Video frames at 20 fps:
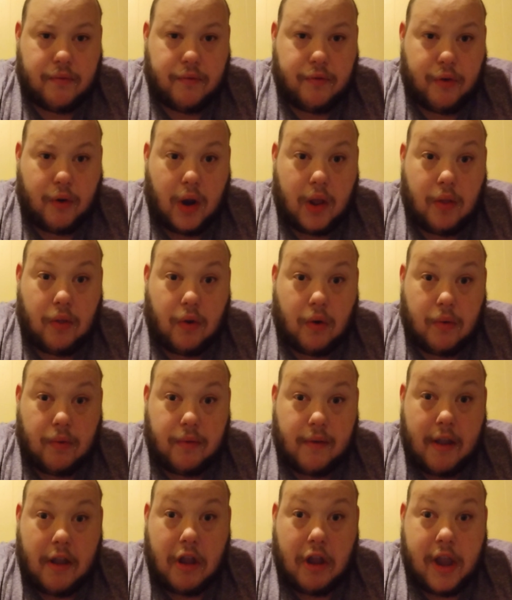for either
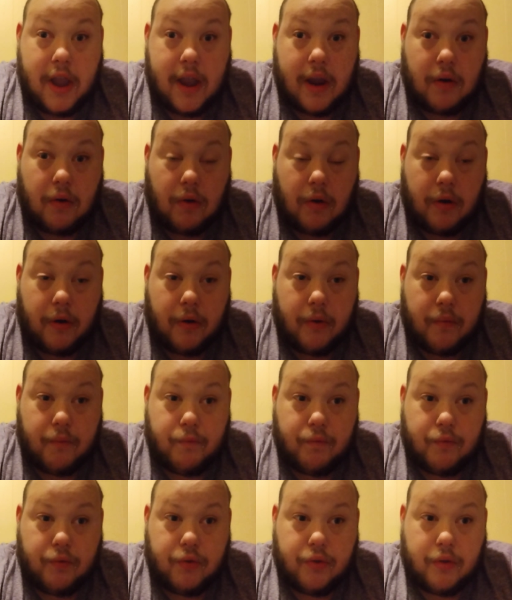this year
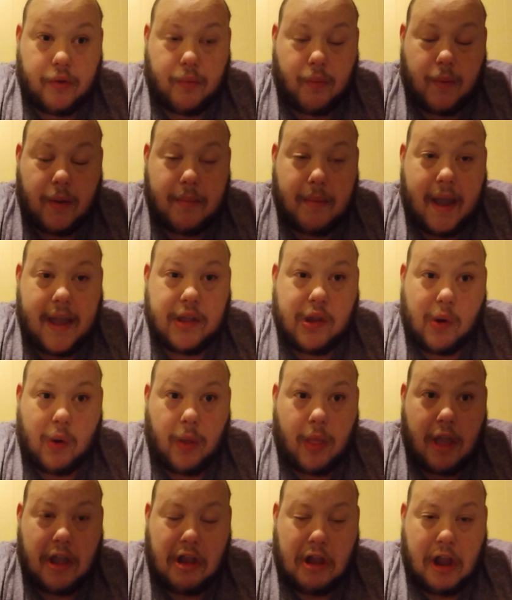or the
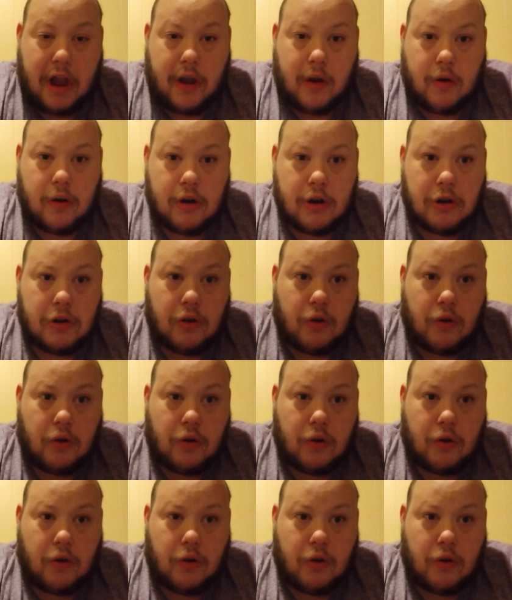remainder of this year